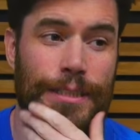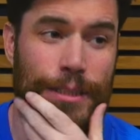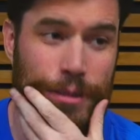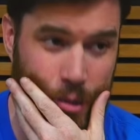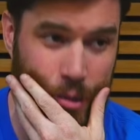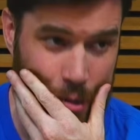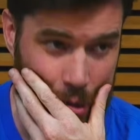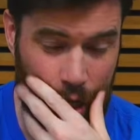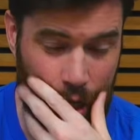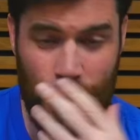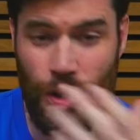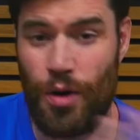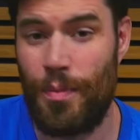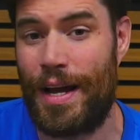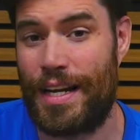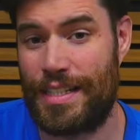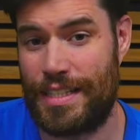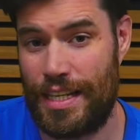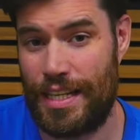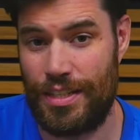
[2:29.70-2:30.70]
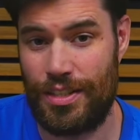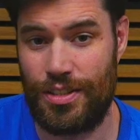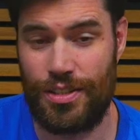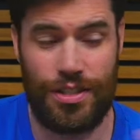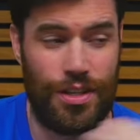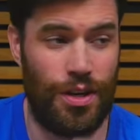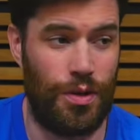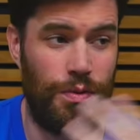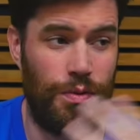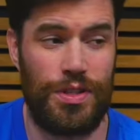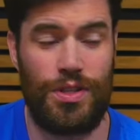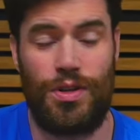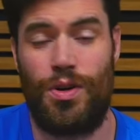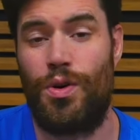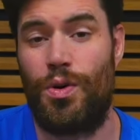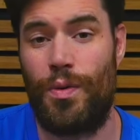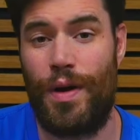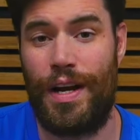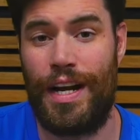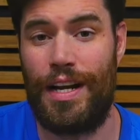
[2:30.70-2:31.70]
Like go back 10 years ago, what was a
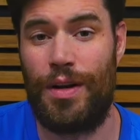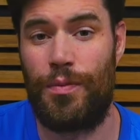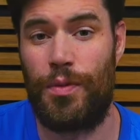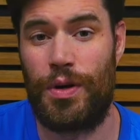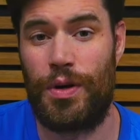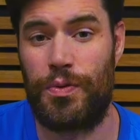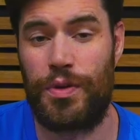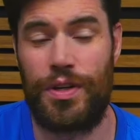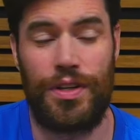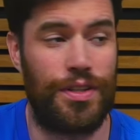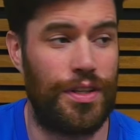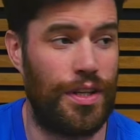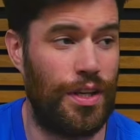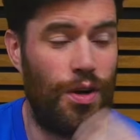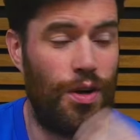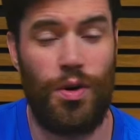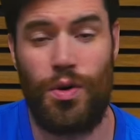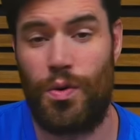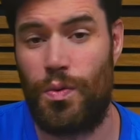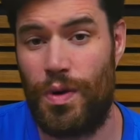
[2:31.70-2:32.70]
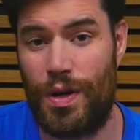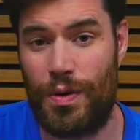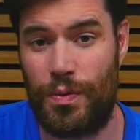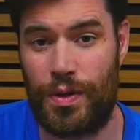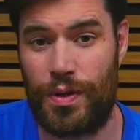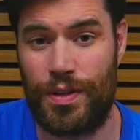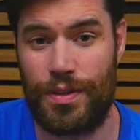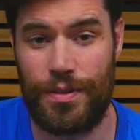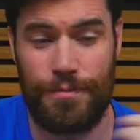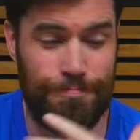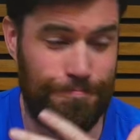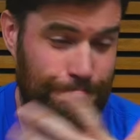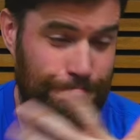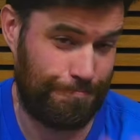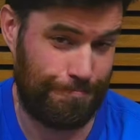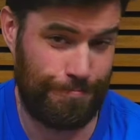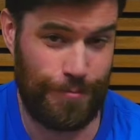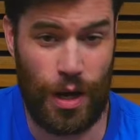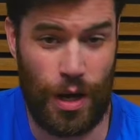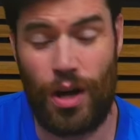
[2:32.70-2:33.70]
Hulk 181 worth and a Hulk 1 worth?
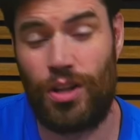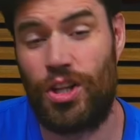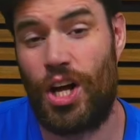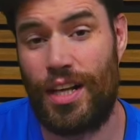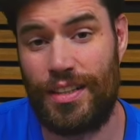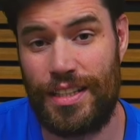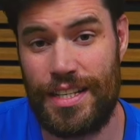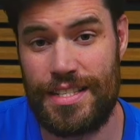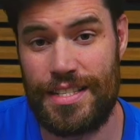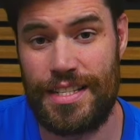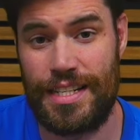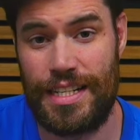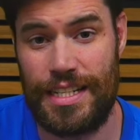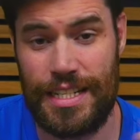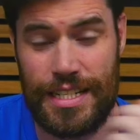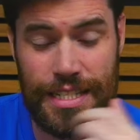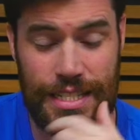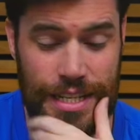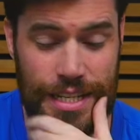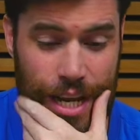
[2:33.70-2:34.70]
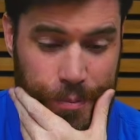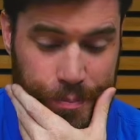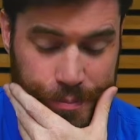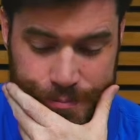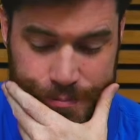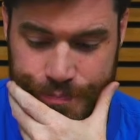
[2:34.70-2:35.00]
A lot less than it is today.